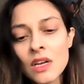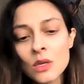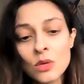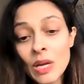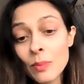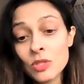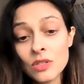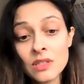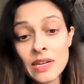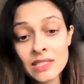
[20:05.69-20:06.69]
You've kept
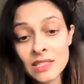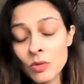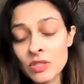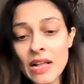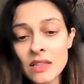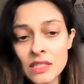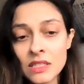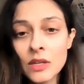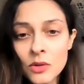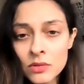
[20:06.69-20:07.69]
your excess mortality
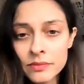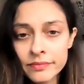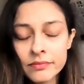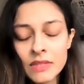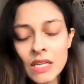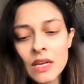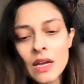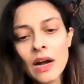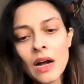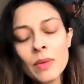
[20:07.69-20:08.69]
low,
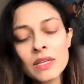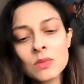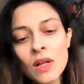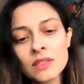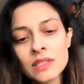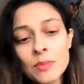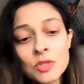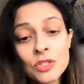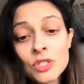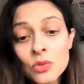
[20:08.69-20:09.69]
as well as kept
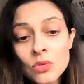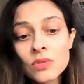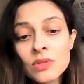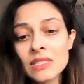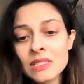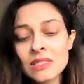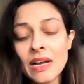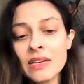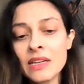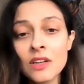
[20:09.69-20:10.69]
your schools and
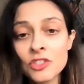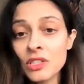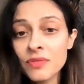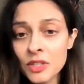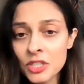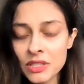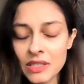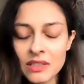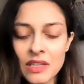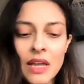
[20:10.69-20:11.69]
society largely
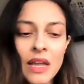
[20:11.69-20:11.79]
functioning.